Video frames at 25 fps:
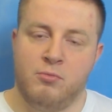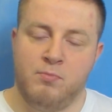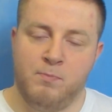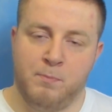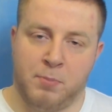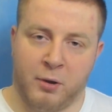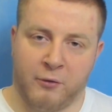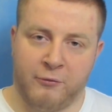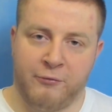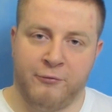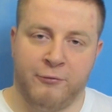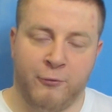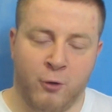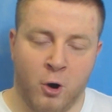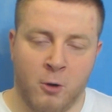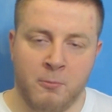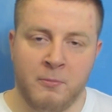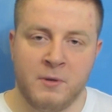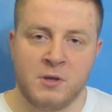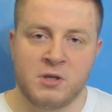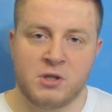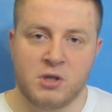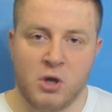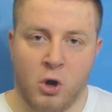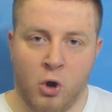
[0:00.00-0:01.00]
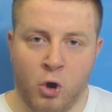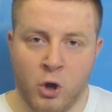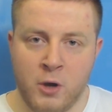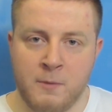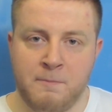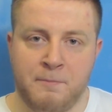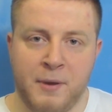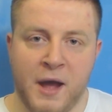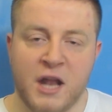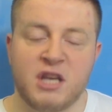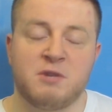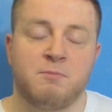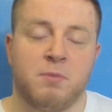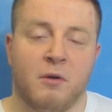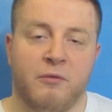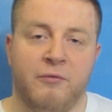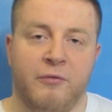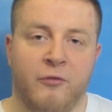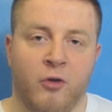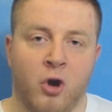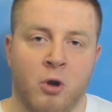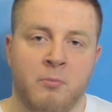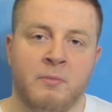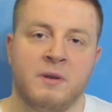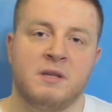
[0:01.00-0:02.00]
performance, on-pitch
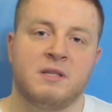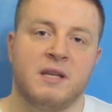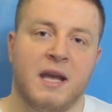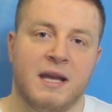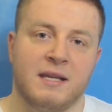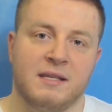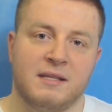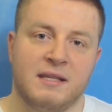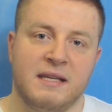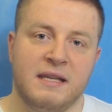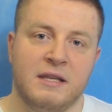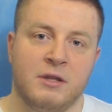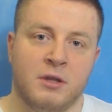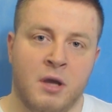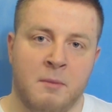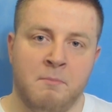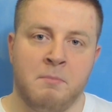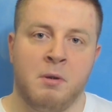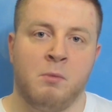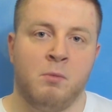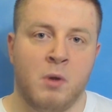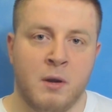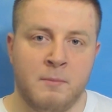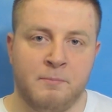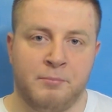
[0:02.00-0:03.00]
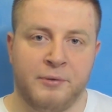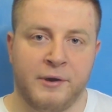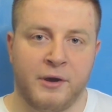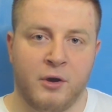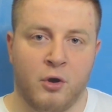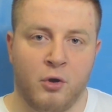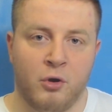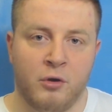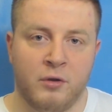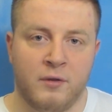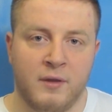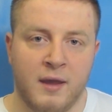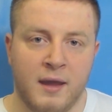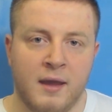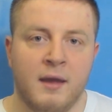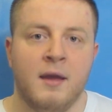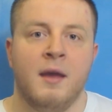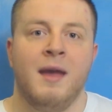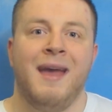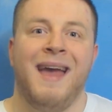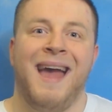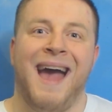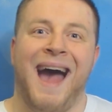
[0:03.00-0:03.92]
performance is the number one priority,